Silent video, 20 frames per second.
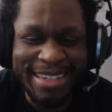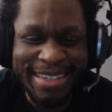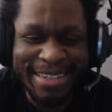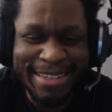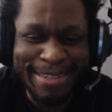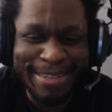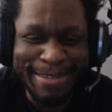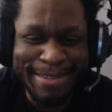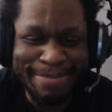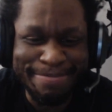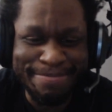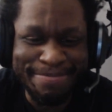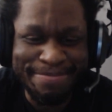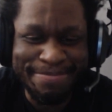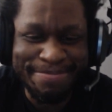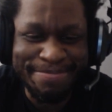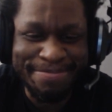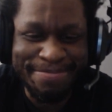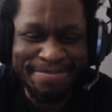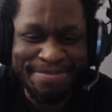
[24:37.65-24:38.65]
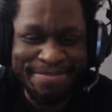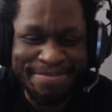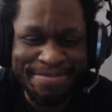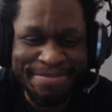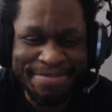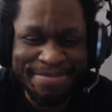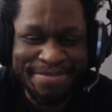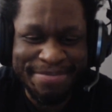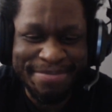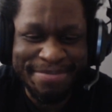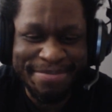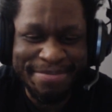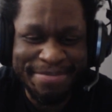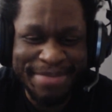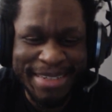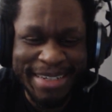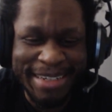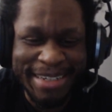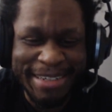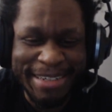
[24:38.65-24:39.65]

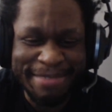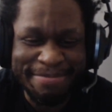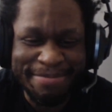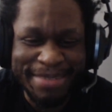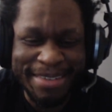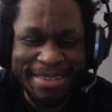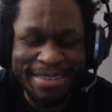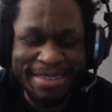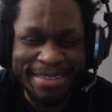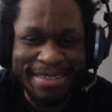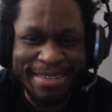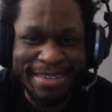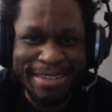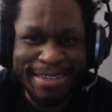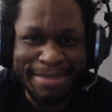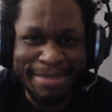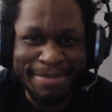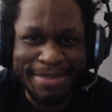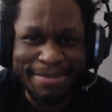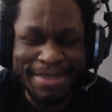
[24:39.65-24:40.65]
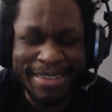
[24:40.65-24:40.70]
But yeah, playthroughs and streams.